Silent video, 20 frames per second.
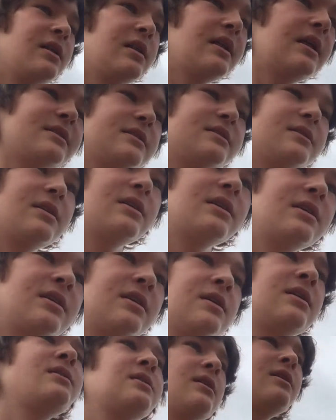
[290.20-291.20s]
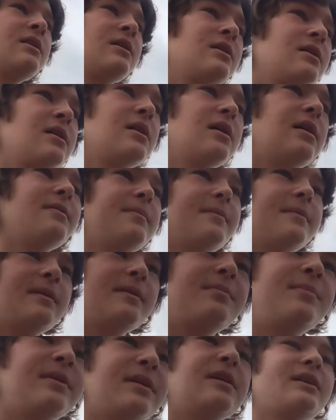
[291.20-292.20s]
That's a
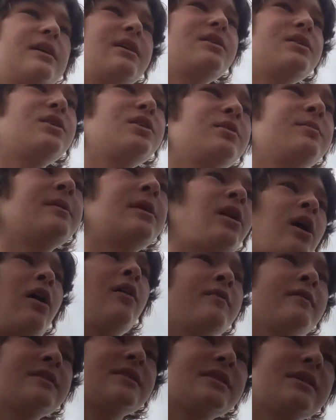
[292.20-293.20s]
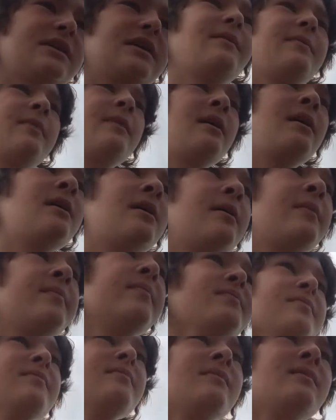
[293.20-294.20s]
big issue, but obviously
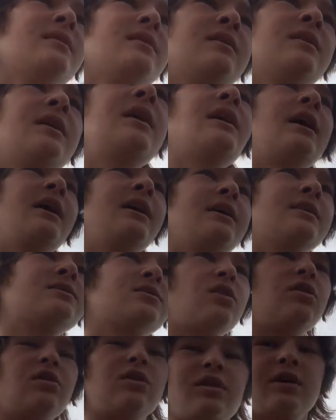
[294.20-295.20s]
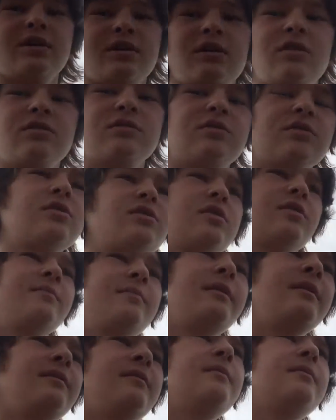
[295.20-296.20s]
it also could
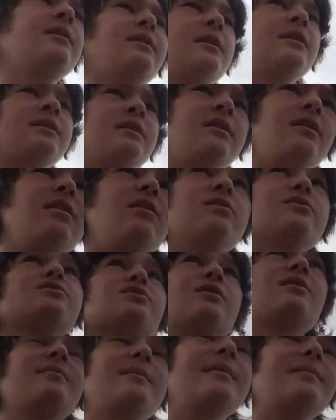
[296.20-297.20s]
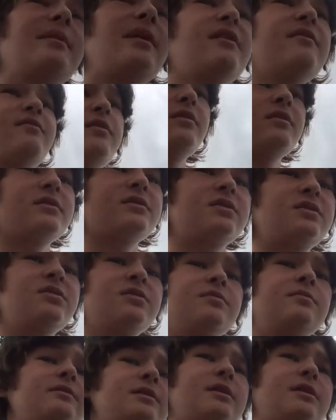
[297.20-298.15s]
be my fault too,